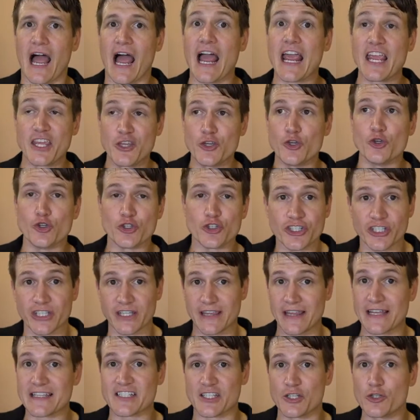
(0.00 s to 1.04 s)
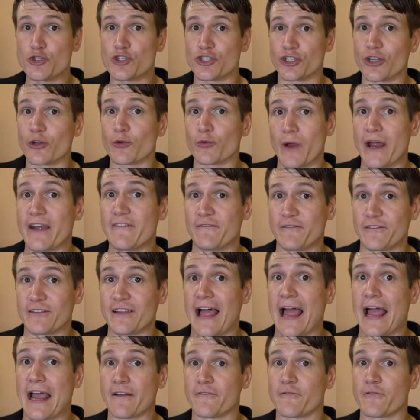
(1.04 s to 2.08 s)
I usually that's usually a red
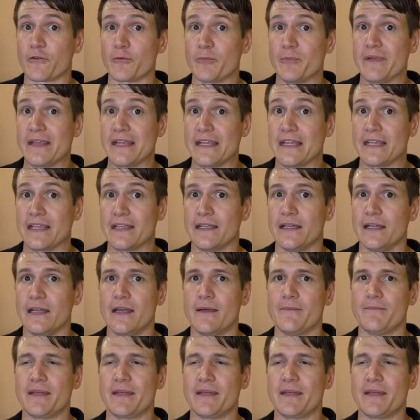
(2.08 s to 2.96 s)
flag for me